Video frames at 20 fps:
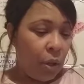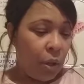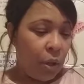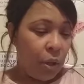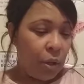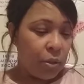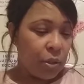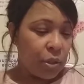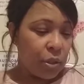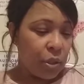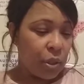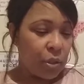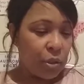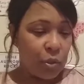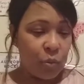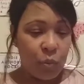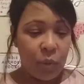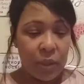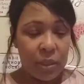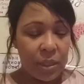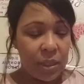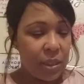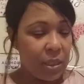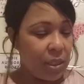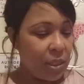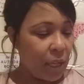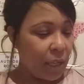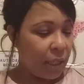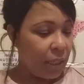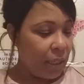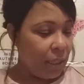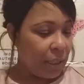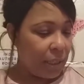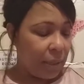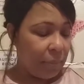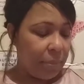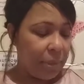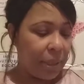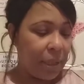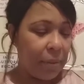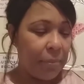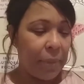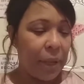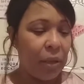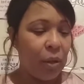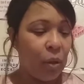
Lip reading: just one second. Let me get my notes.